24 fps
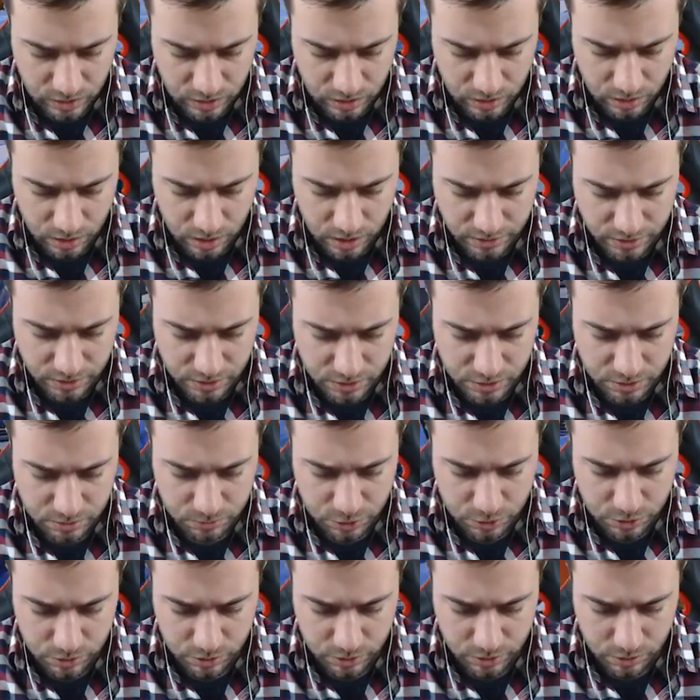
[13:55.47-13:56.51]
Alright, there's some
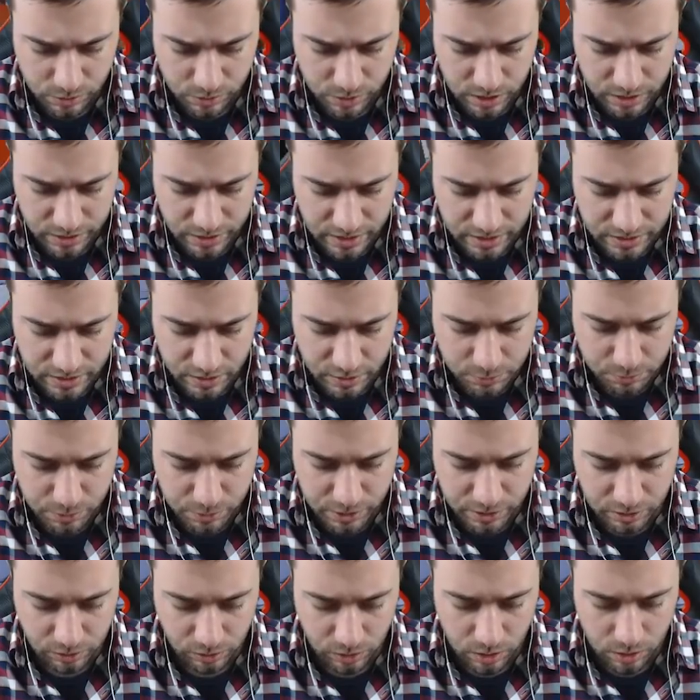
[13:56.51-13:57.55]
shooting going on. That sounds
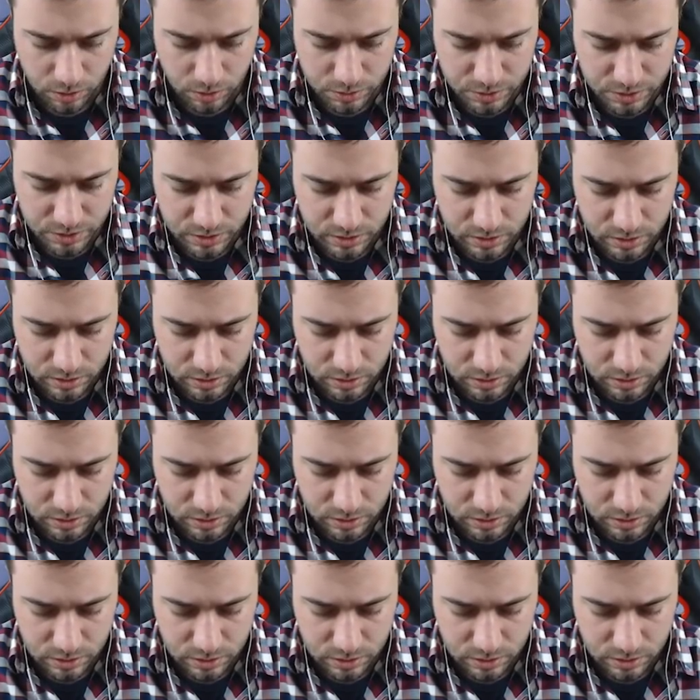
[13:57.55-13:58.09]
pretty close.